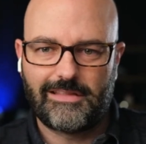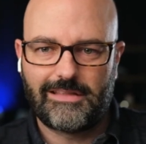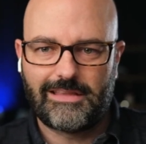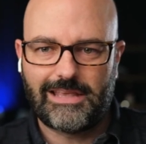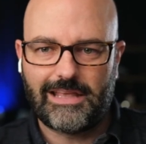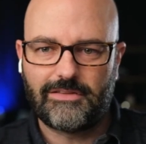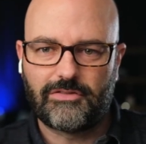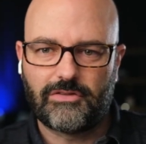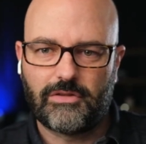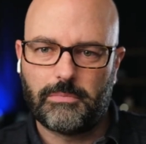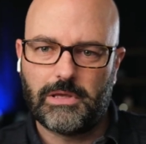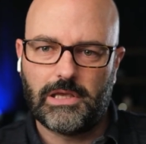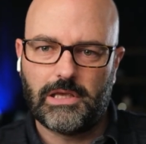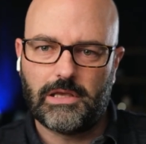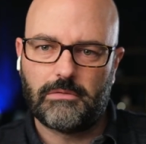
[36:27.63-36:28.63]
Tends to
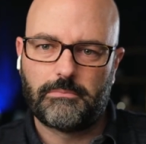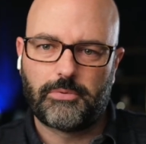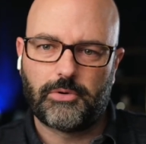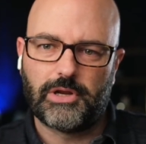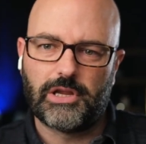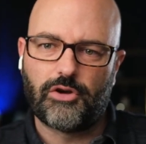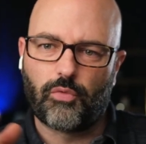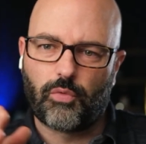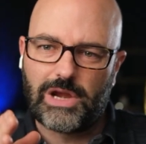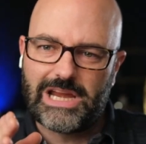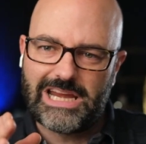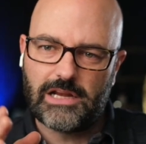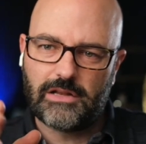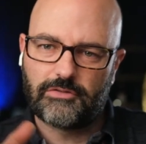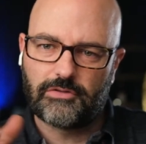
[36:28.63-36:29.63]
be pretty
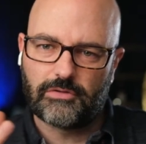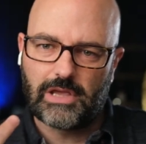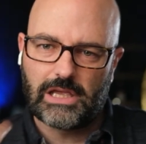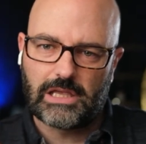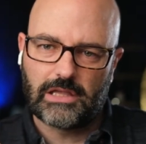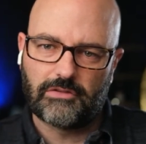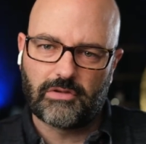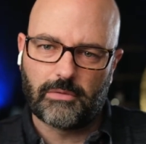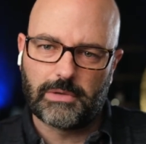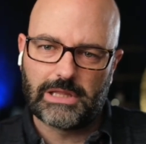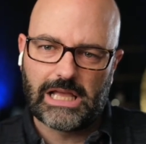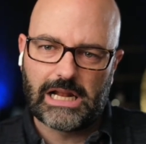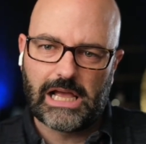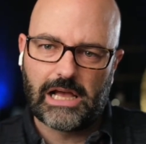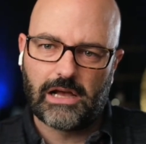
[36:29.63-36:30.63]
green, so taking some of
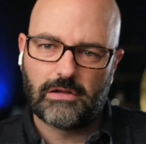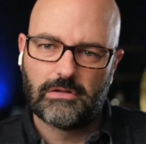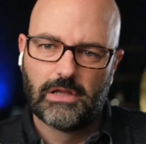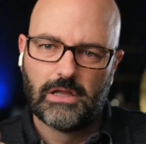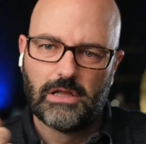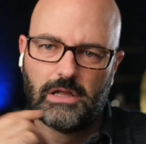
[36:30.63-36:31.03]
that out.